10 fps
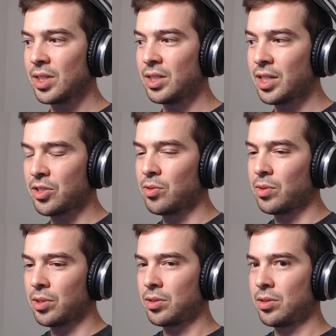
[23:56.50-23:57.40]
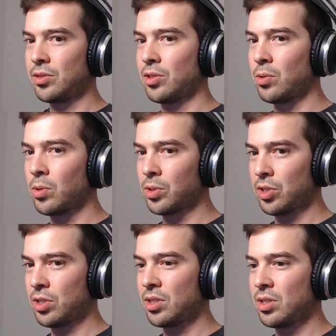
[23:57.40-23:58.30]
Yeah, so the the
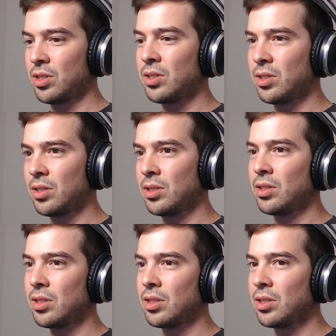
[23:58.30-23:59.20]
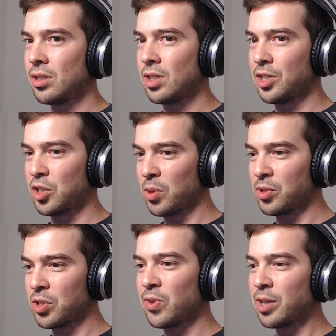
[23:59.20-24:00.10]
course, I
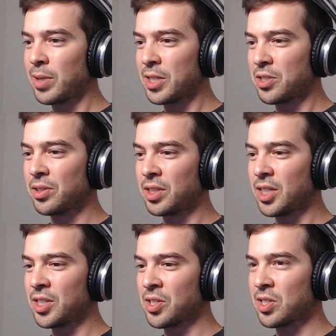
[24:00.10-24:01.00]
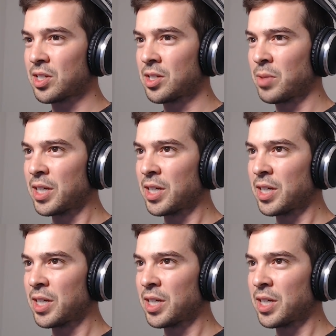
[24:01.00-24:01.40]
suppose, fundamentally is is